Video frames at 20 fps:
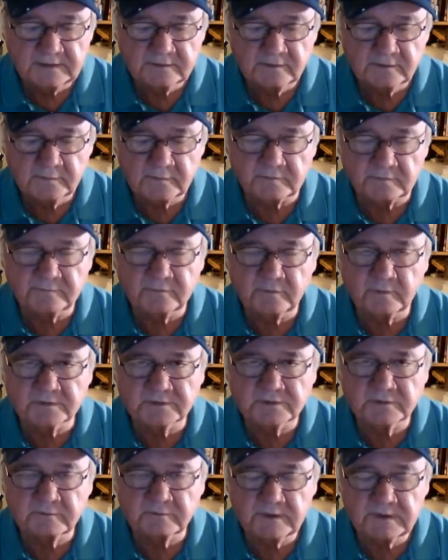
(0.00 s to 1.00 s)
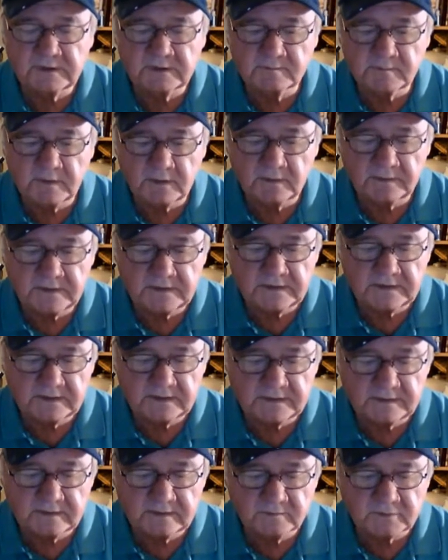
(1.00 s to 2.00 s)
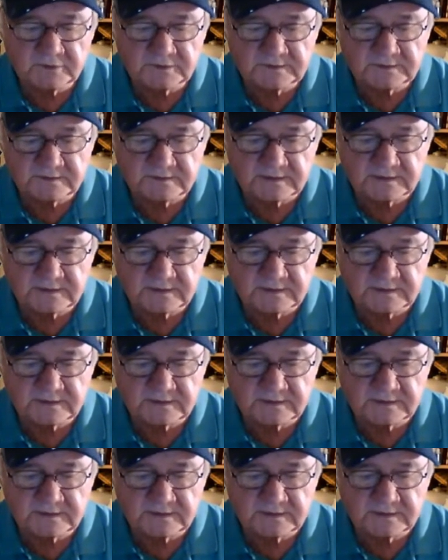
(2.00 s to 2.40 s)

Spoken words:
number 4, Streaking Mohican, and number 6,